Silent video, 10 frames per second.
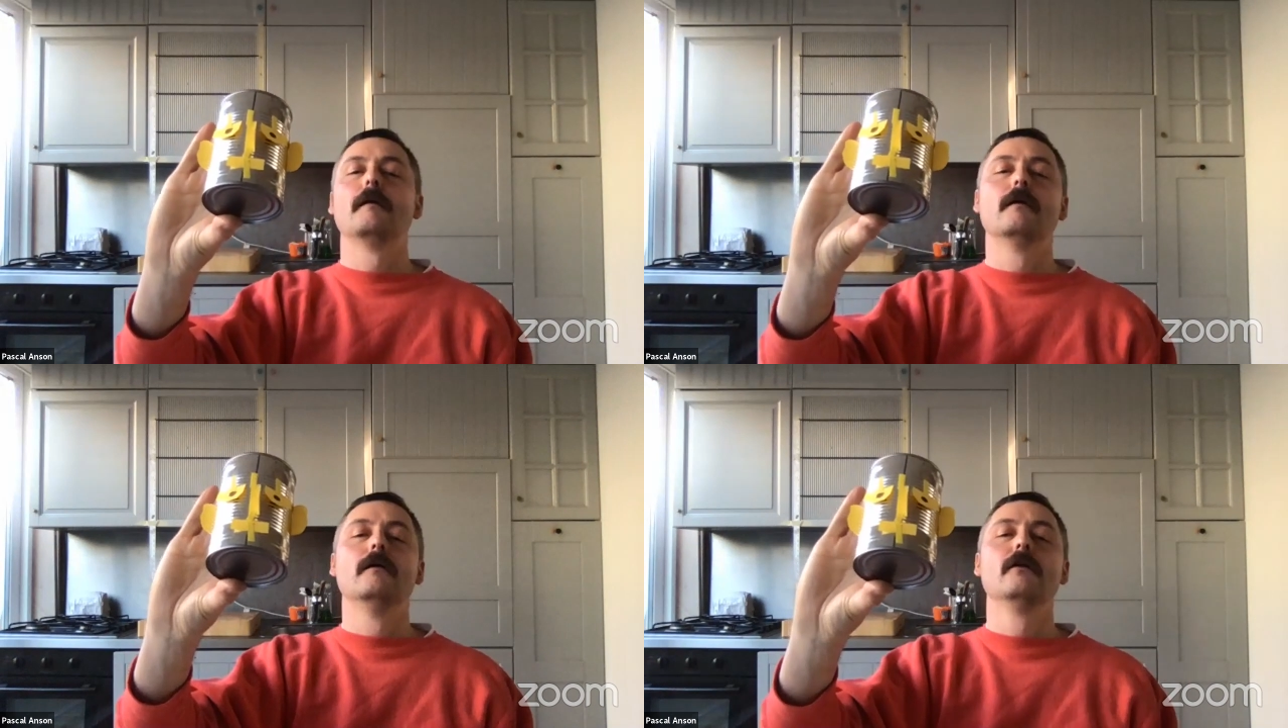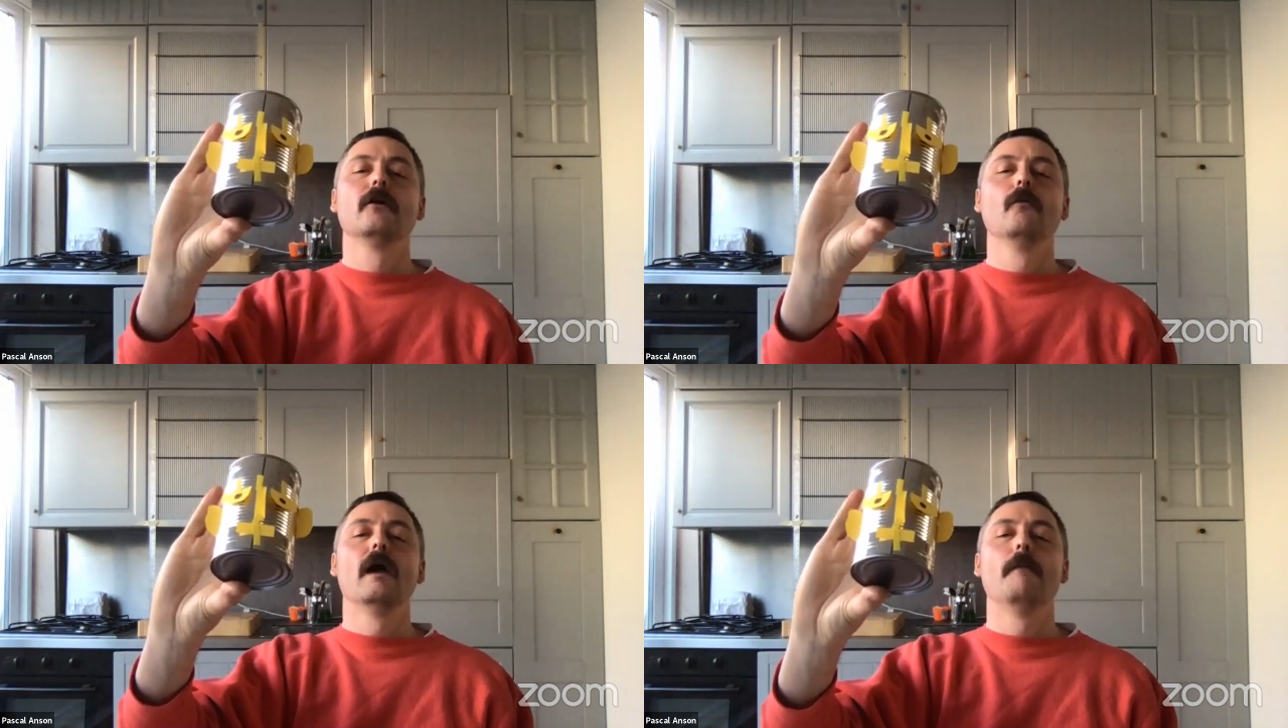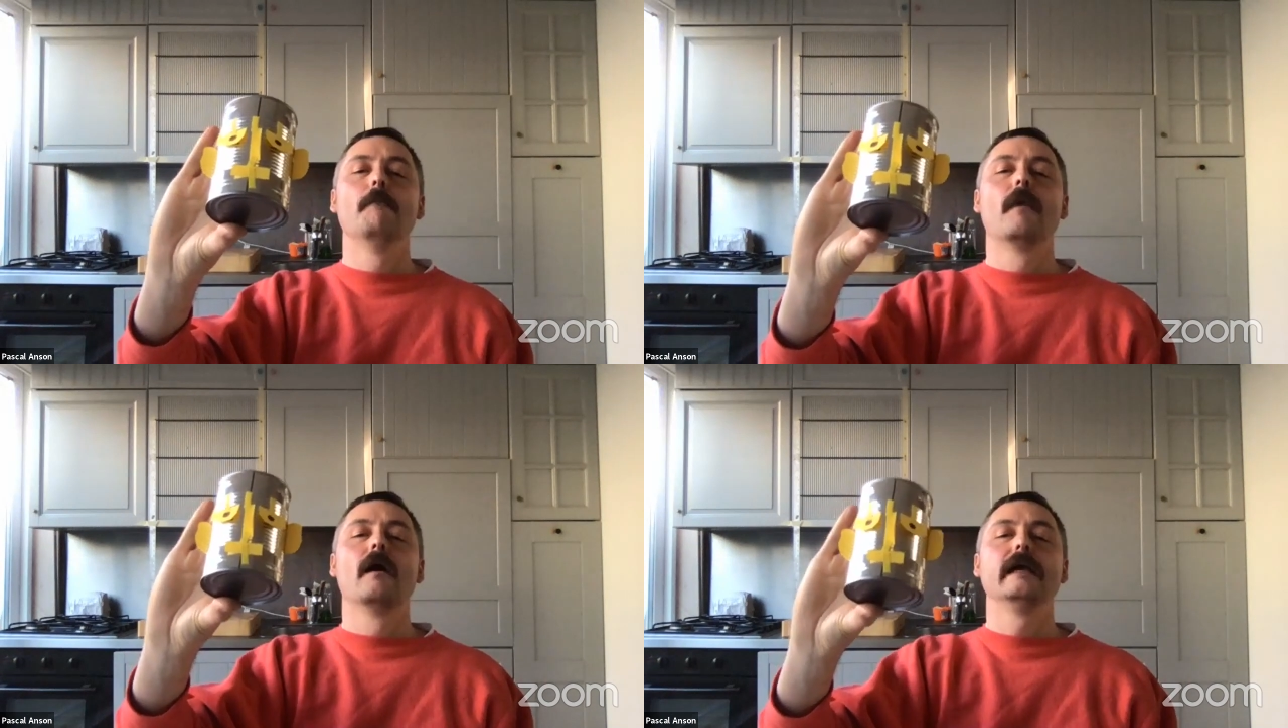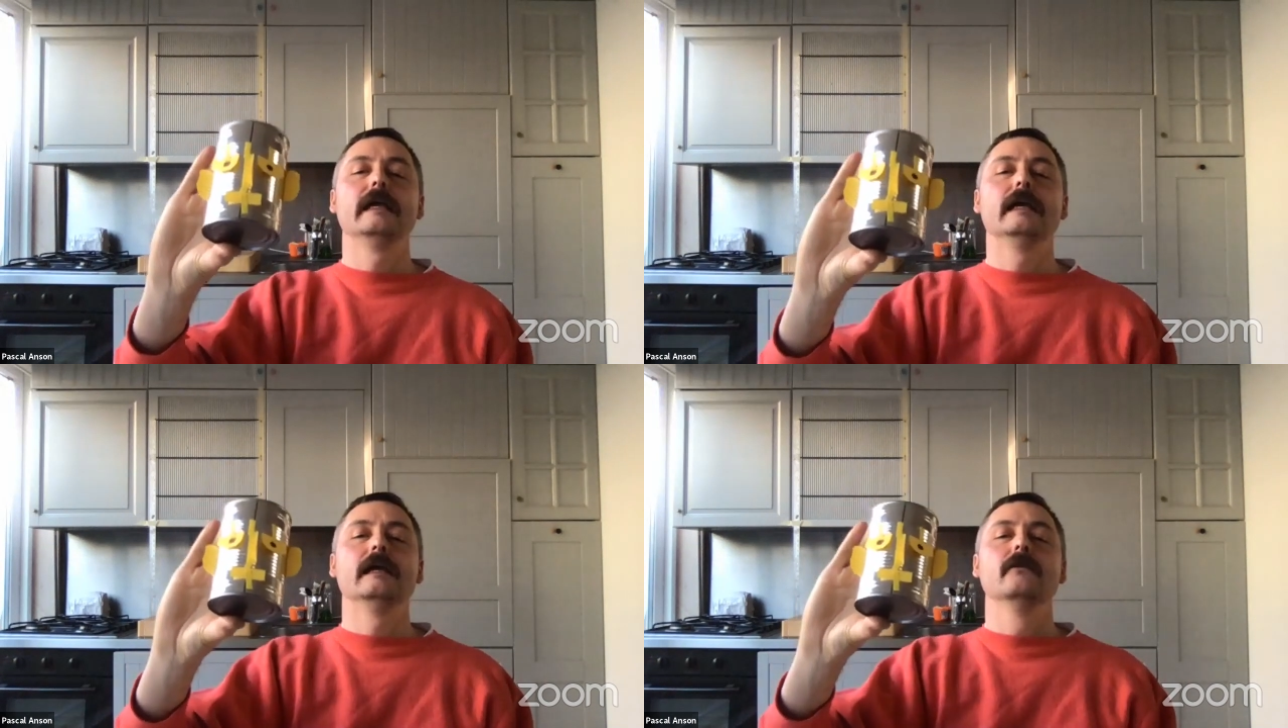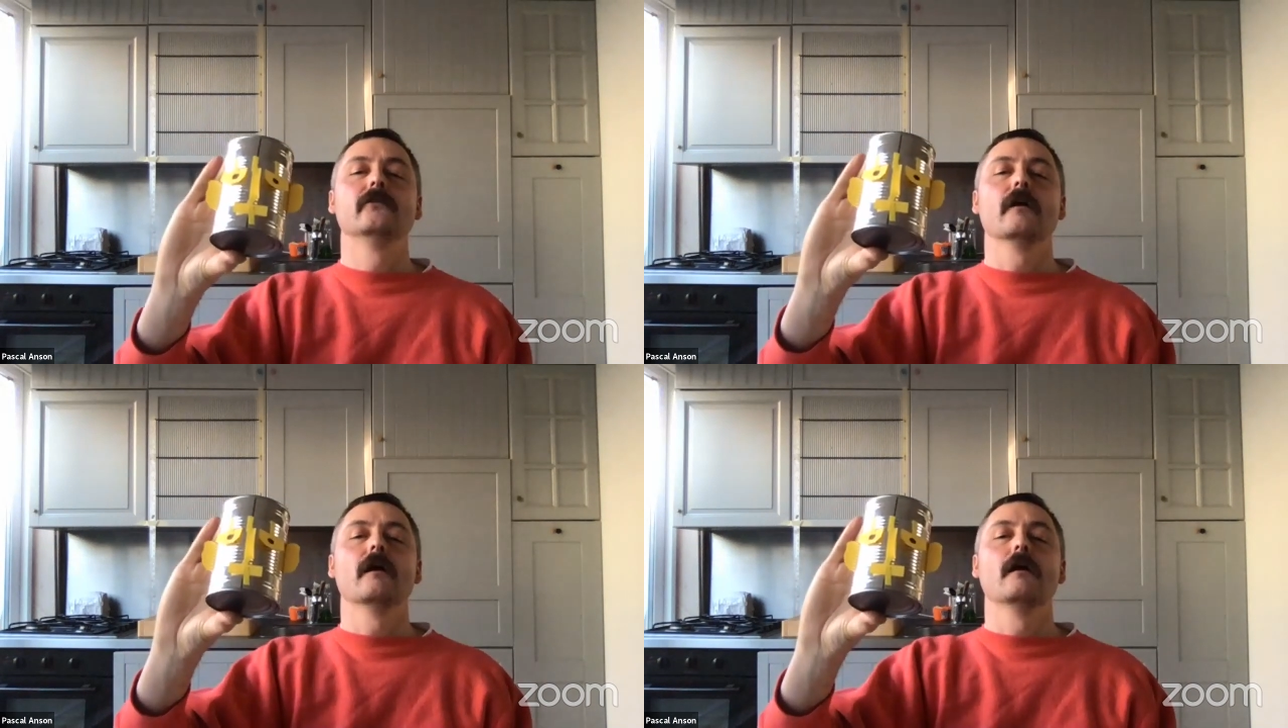look at where my ears
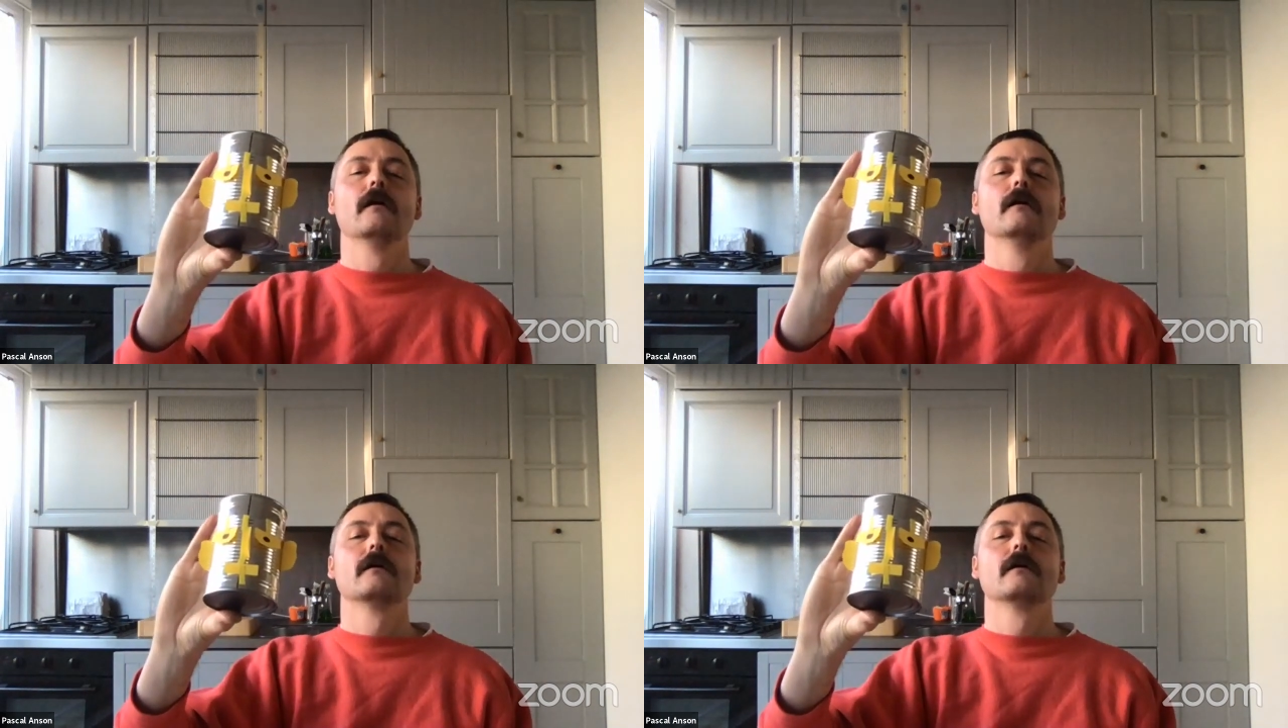are